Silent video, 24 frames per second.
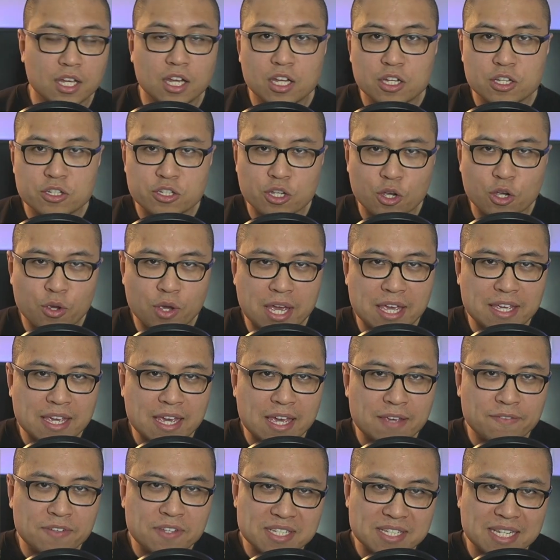So a
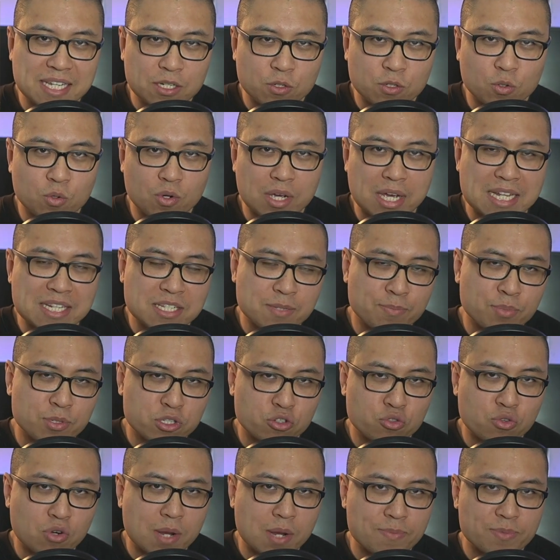heavy single at a
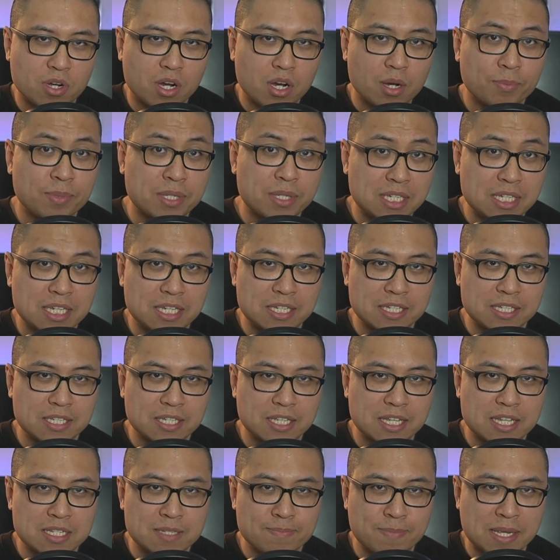prescribed R P E
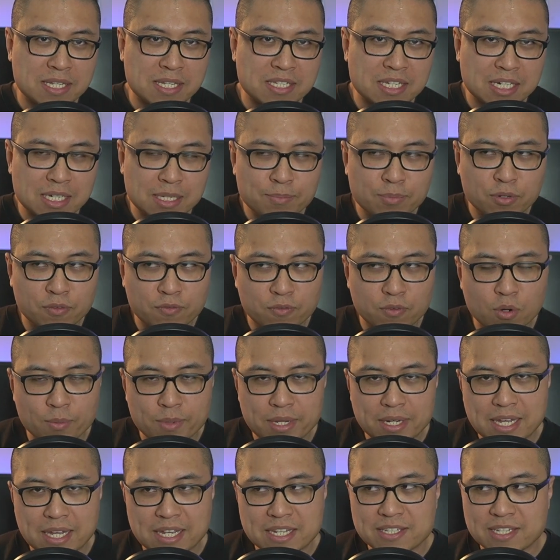is basically performing
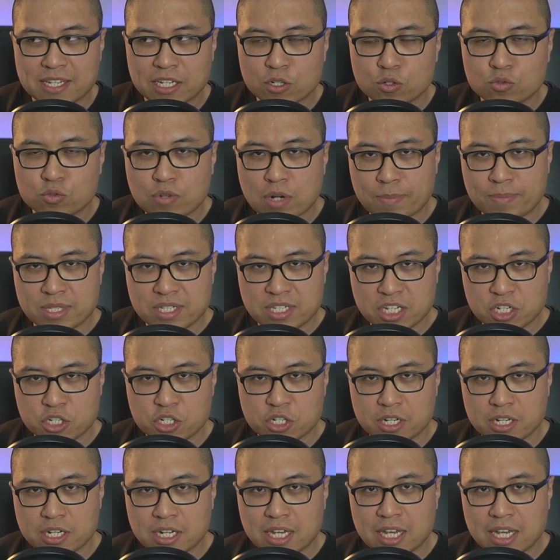a single
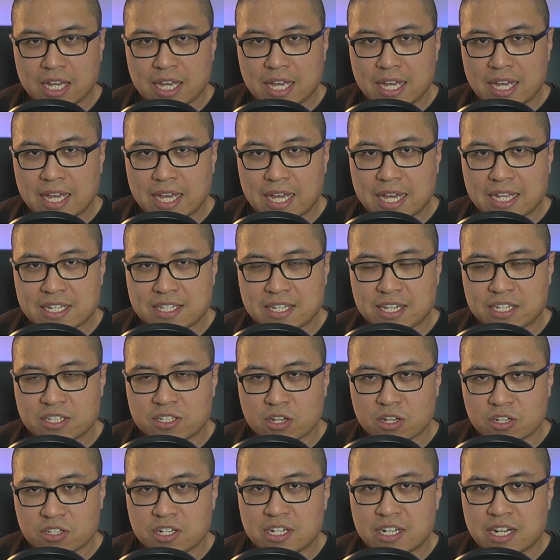repetition at a
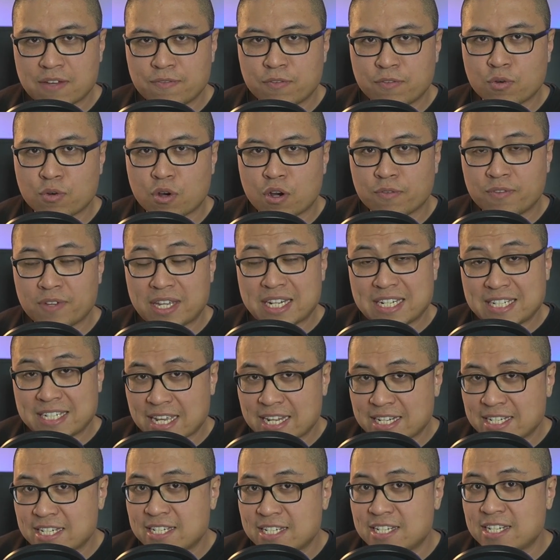certain level of
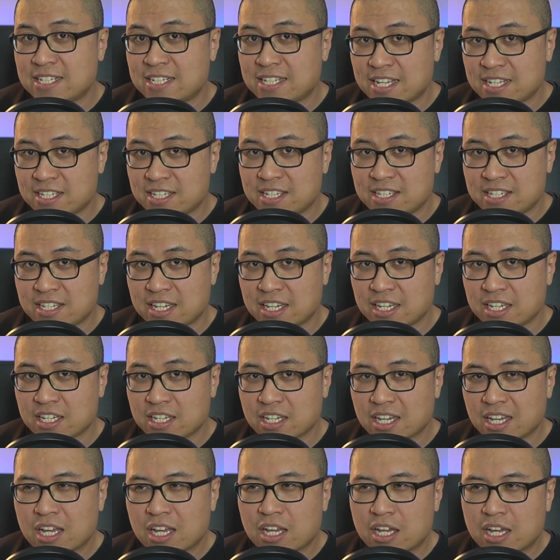intended intensity,
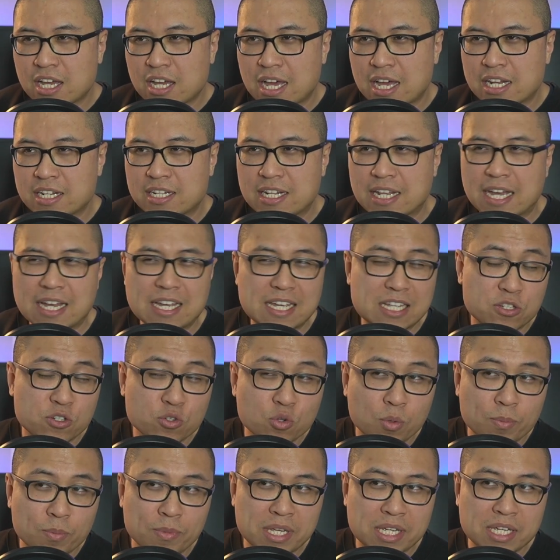and that is
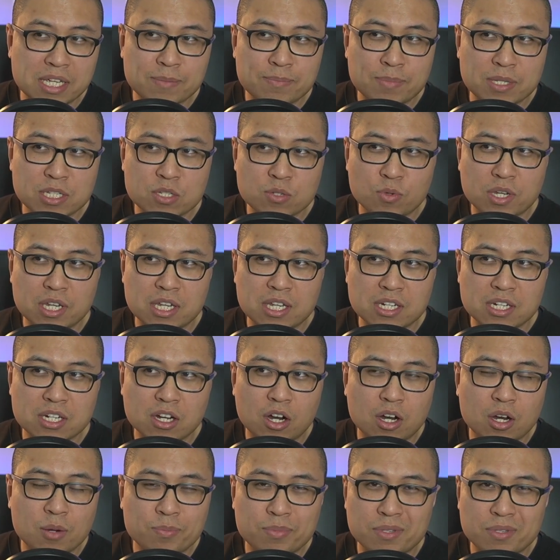normally between
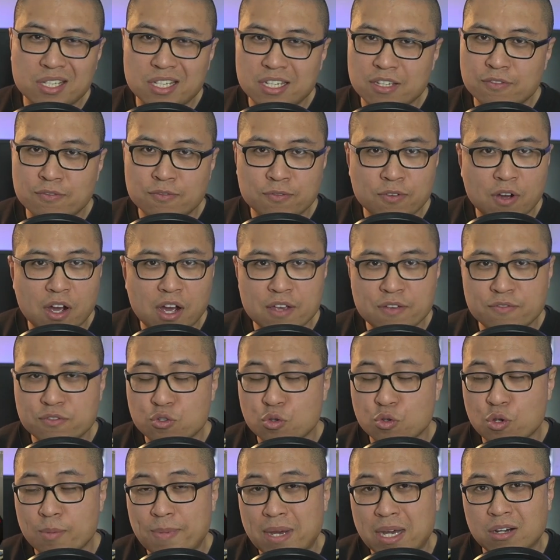R P E five to
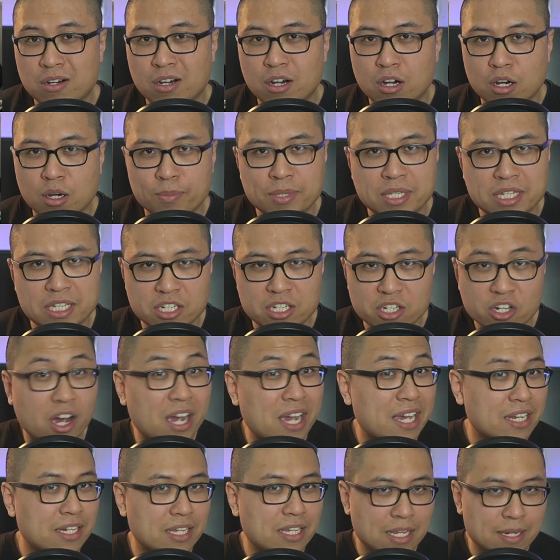about R P E
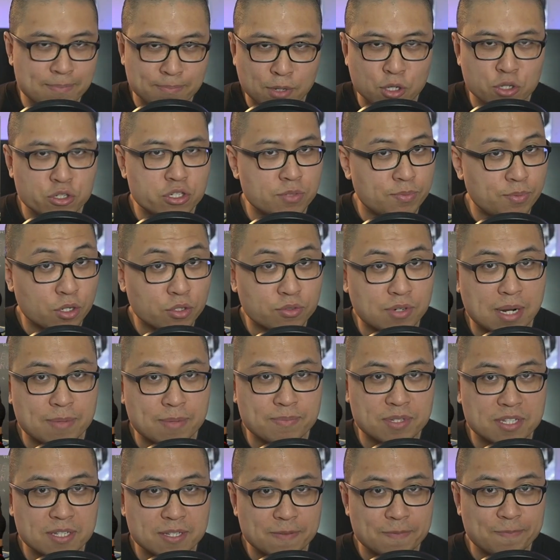nine in most
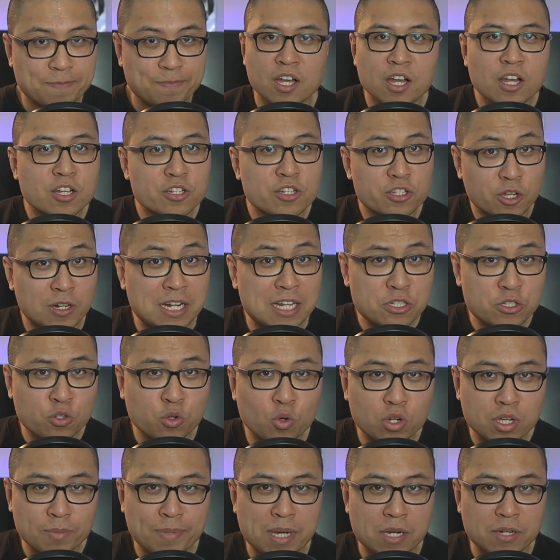programs. So let's talk
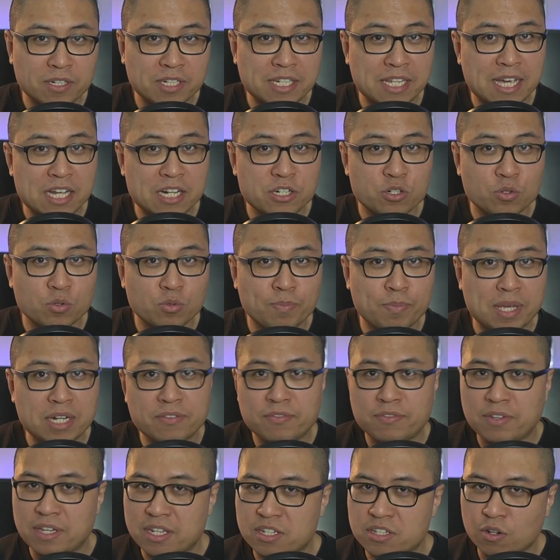about the actual
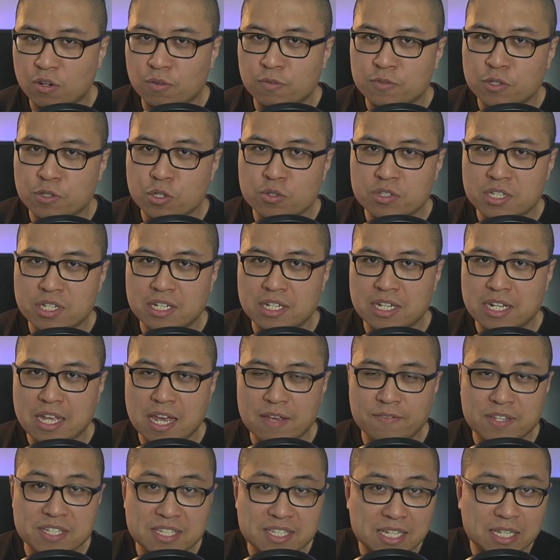benefits of using
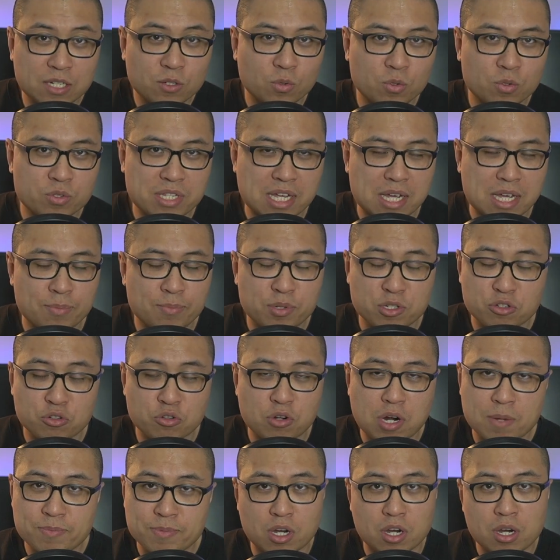heavy singles at
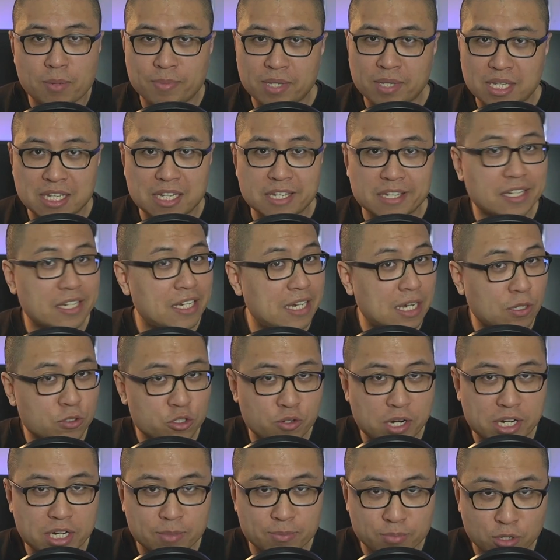prescribed R P E in our
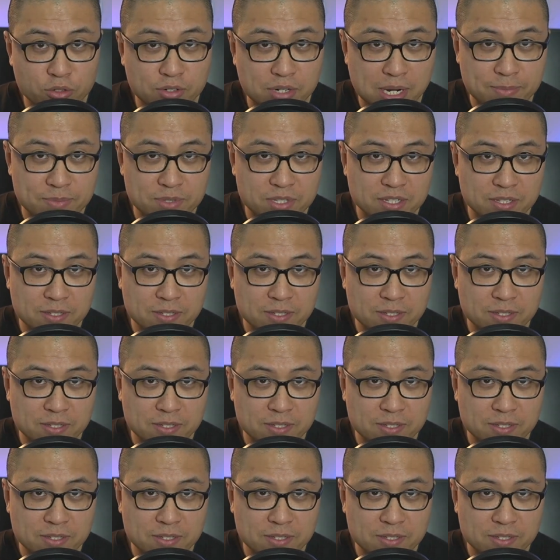training programs.